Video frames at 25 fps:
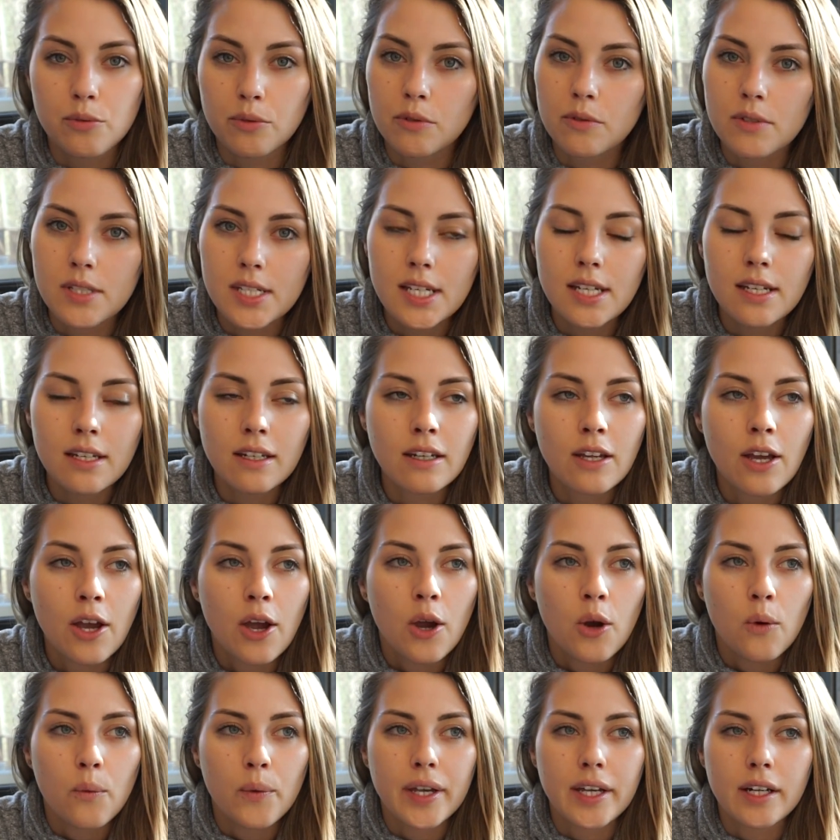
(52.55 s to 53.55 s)
routine.
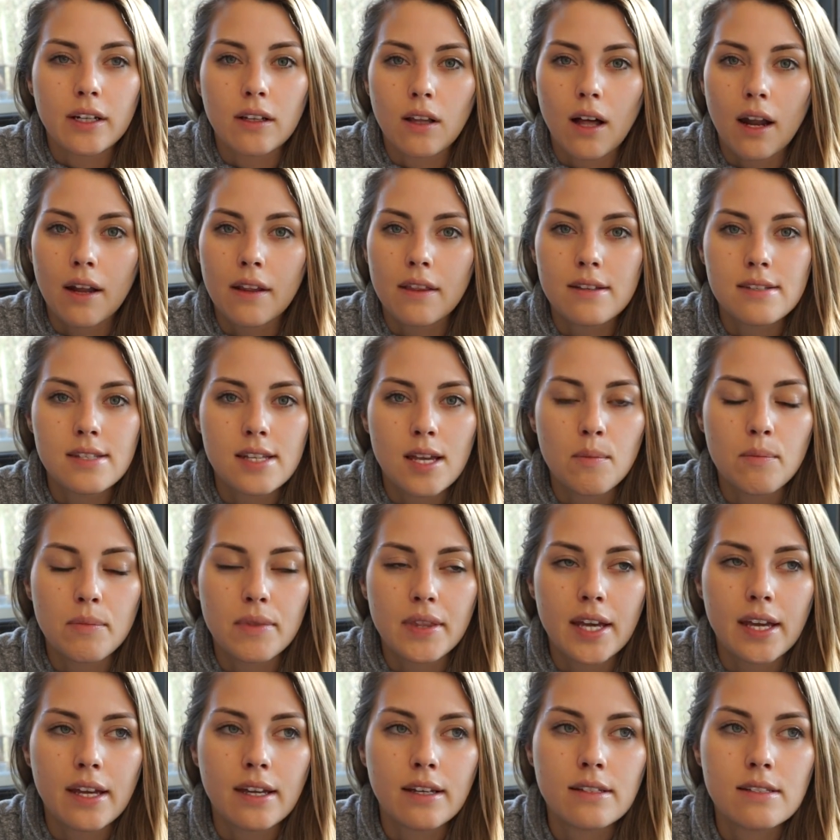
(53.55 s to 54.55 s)
We get a lot of the same
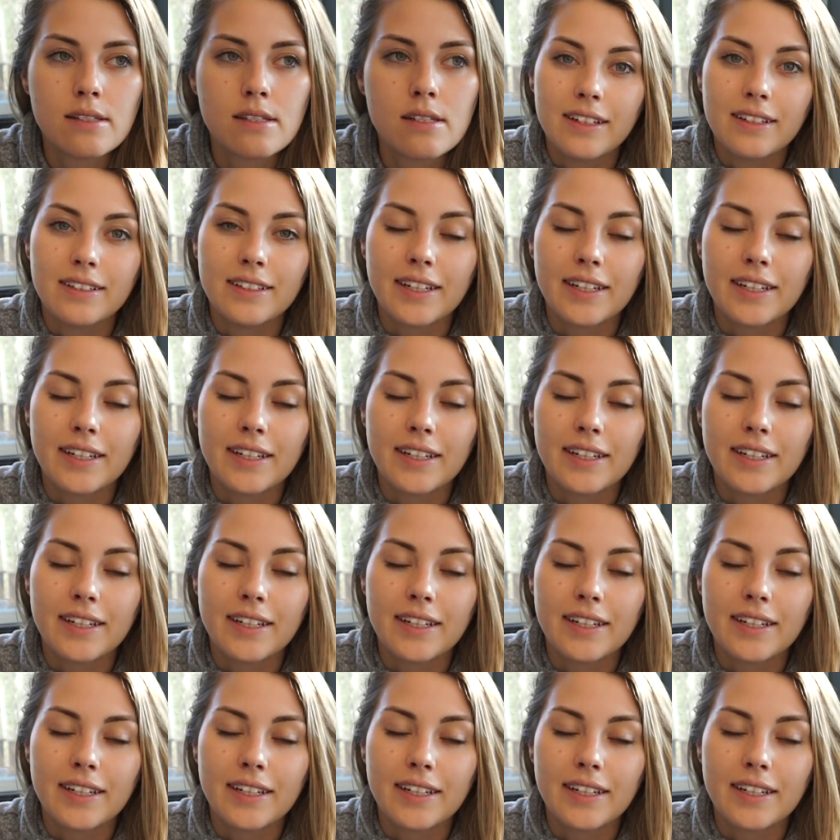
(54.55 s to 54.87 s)
things.